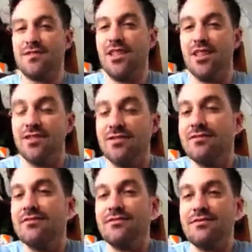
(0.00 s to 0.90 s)
Nah,
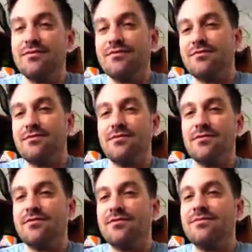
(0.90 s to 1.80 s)

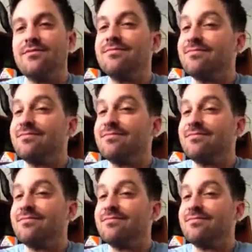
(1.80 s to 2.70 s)
I think I caught you
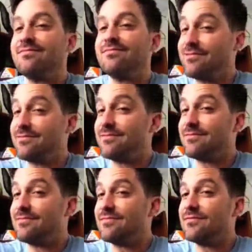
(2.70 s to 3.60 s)
there. You
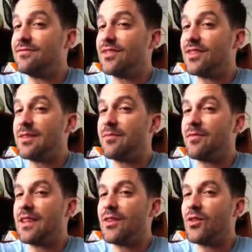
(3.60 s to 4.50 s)
could have put Stupid
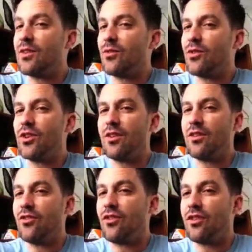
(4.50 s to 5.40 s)
Jock Rock or
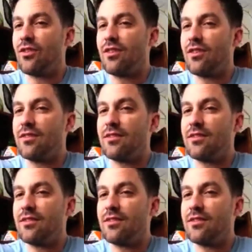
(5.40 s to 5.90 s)
Sorority Girl there.